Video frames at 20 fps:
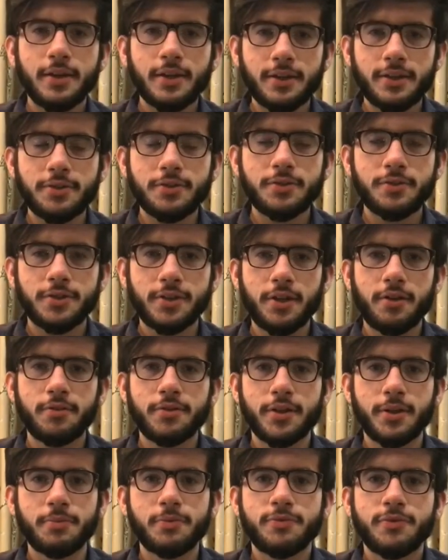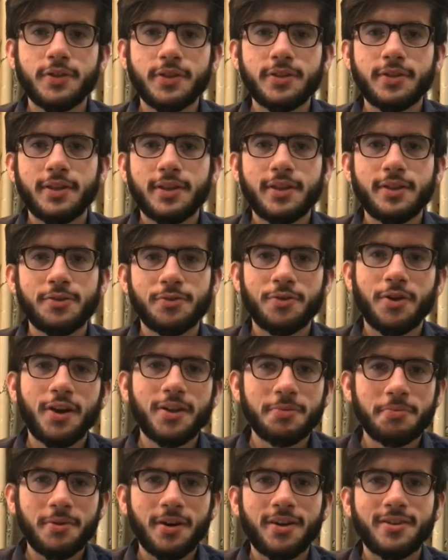In general tips, firstly, draw
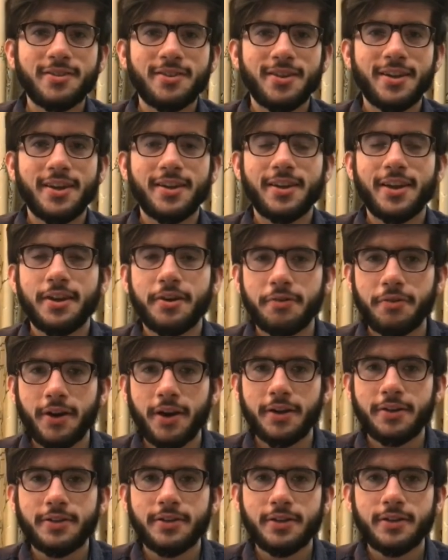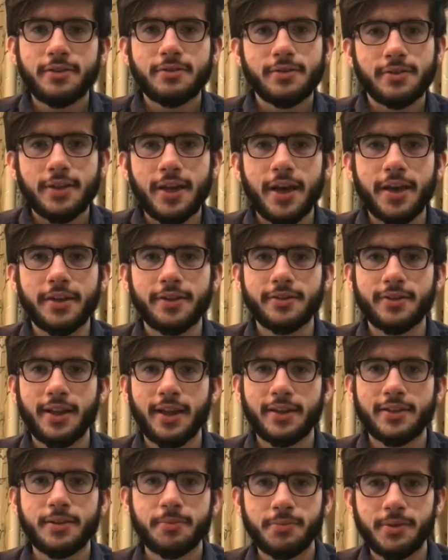the margin line and write the headings
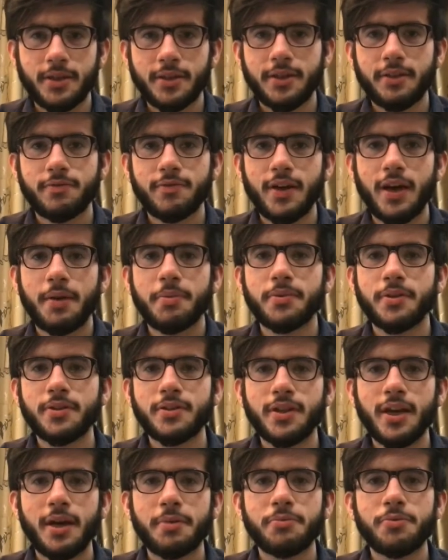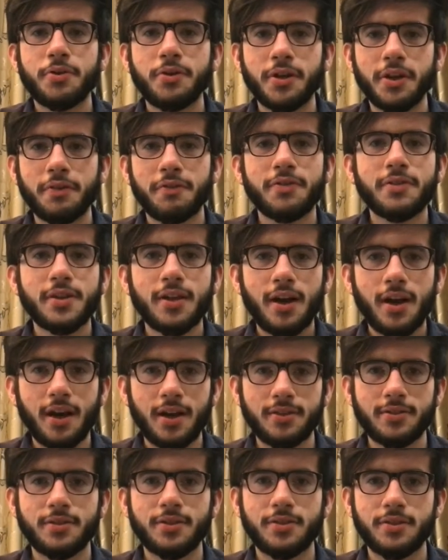like subjective type in the time you're given the
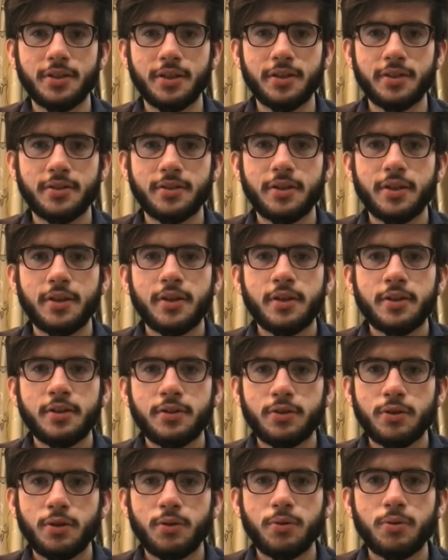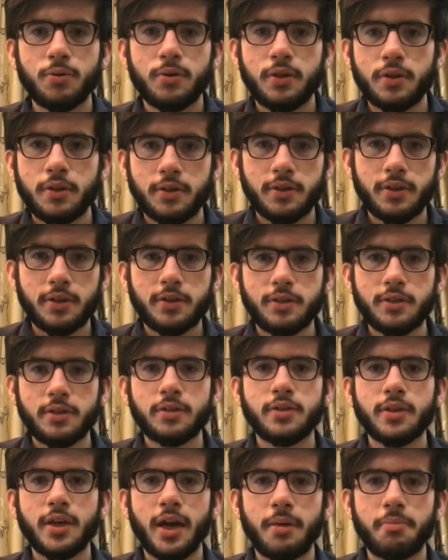answer sheets. So this is the
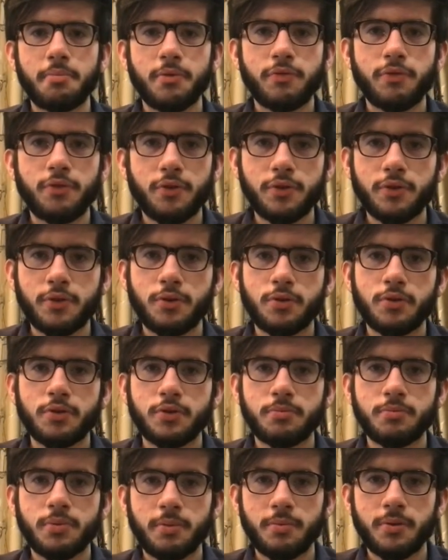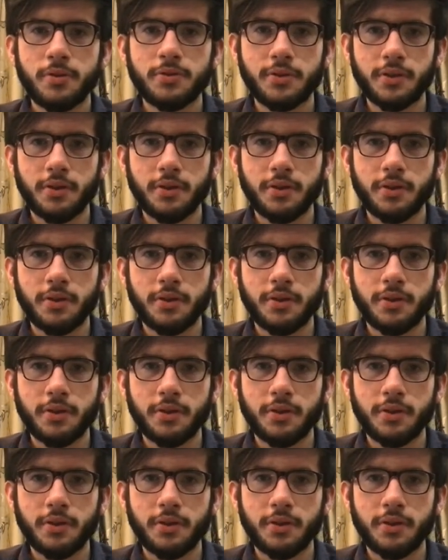time before the question paper is